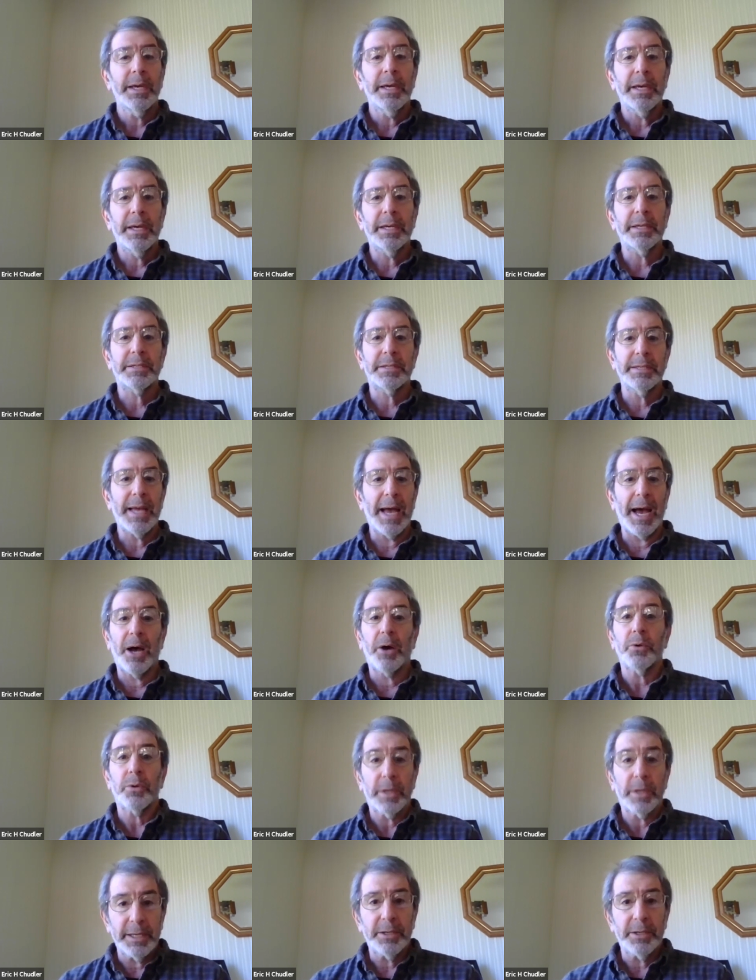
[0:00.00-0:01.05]
is now
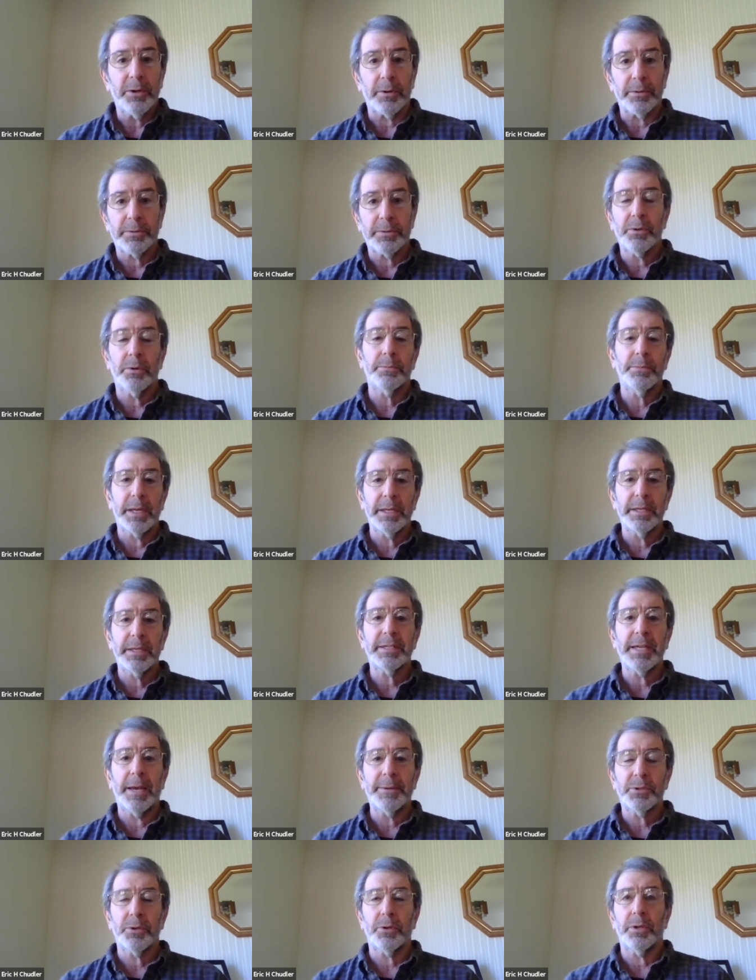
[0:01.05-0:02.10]
legal. So many
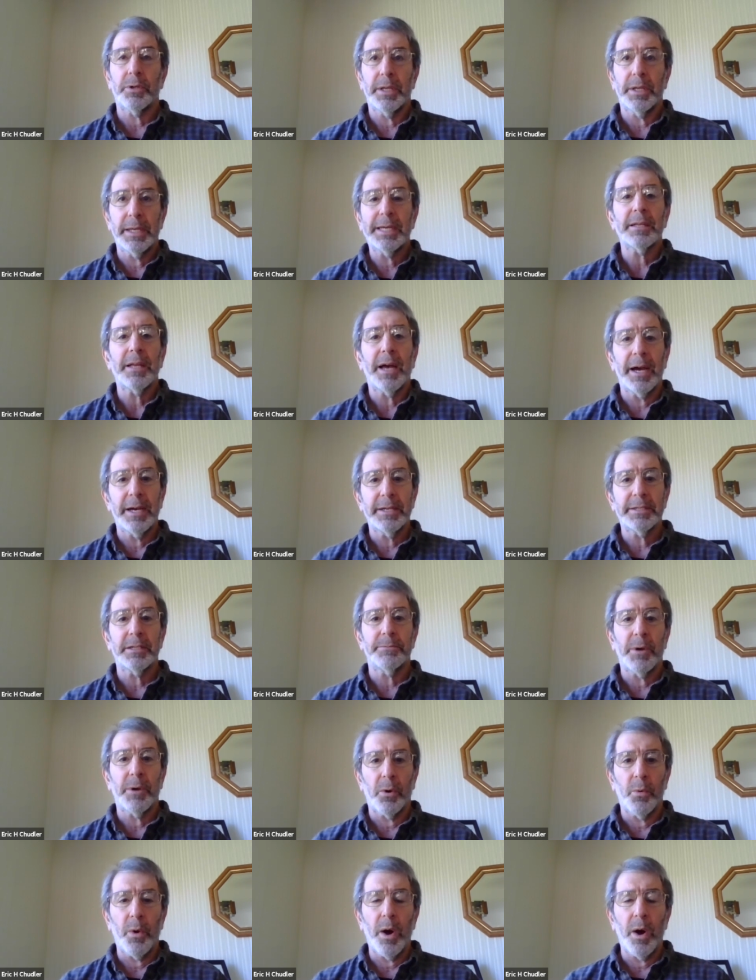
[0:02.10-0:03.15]
states are legalizing
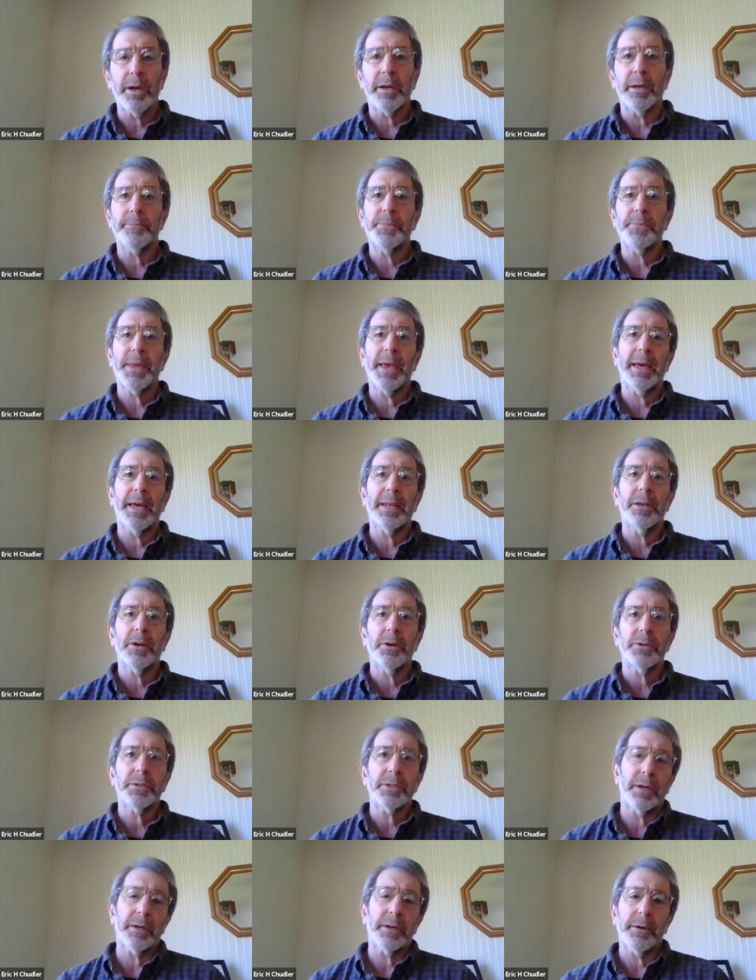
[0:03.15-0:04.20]
marijuana, and
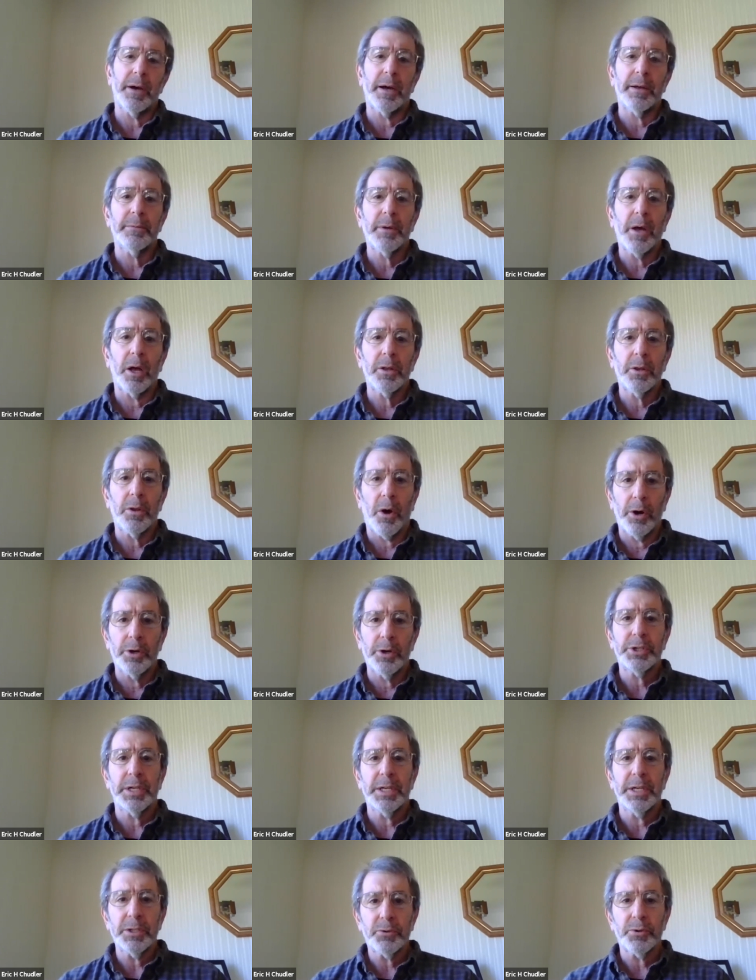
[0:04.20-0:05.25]
there's a
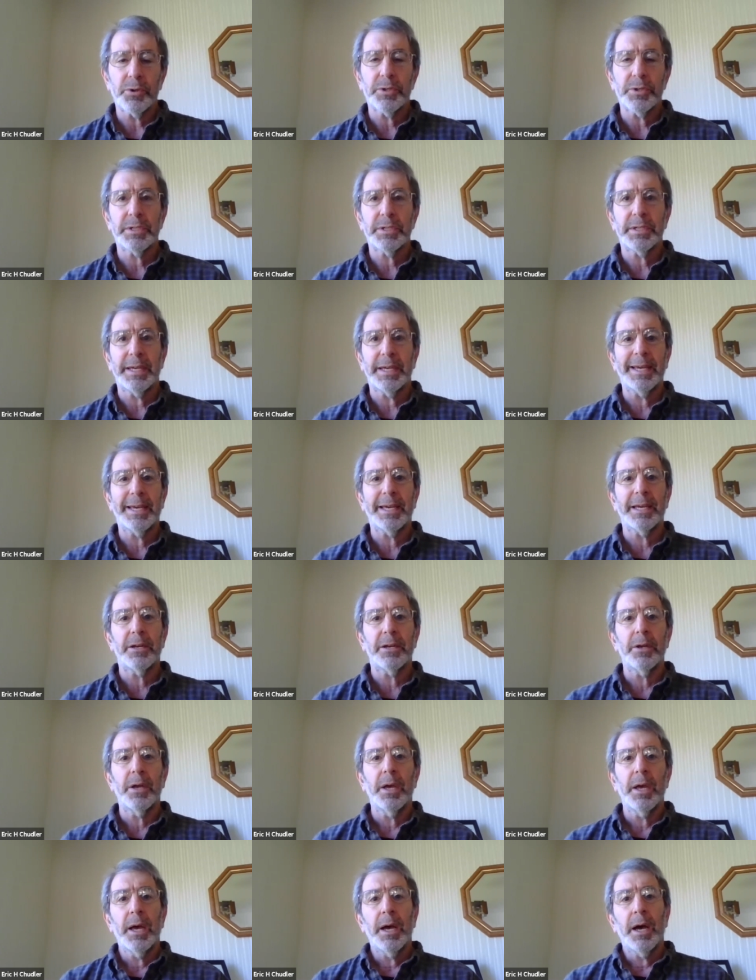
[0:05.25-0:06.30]
large interest
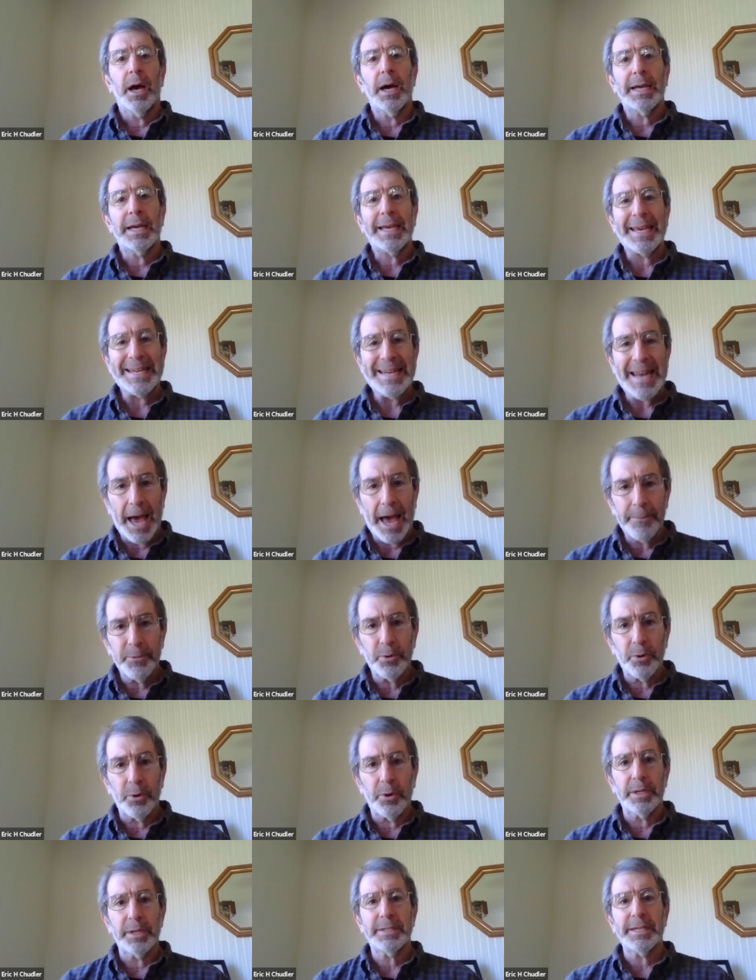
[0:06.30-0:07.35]
in
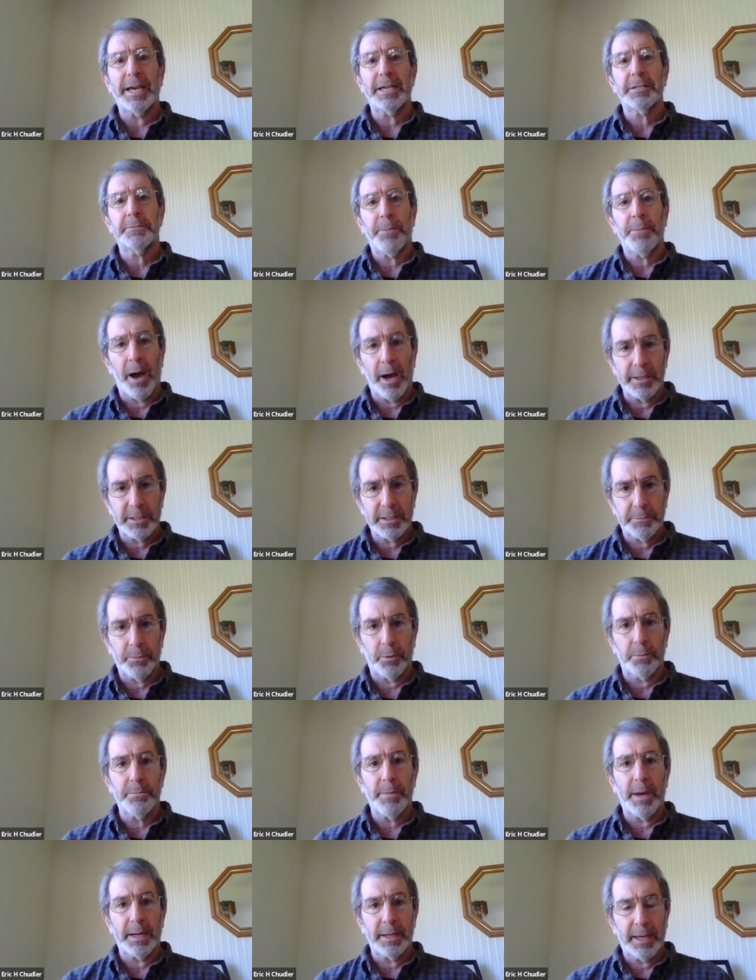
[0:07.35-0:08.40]
cannabinoids as possible
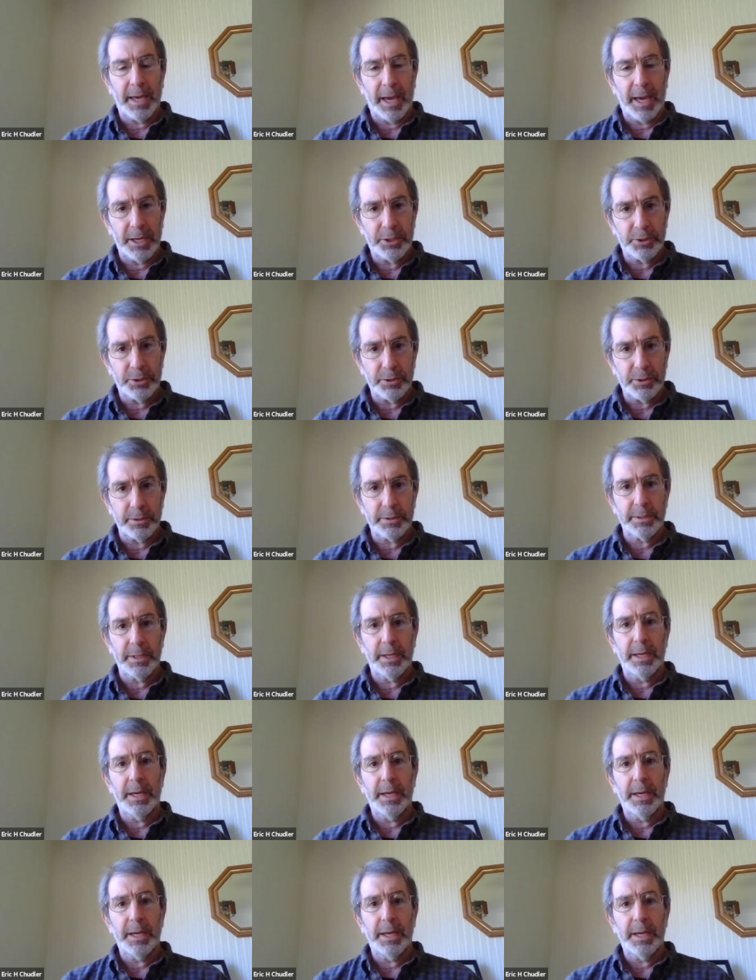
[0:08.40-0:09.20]
medications.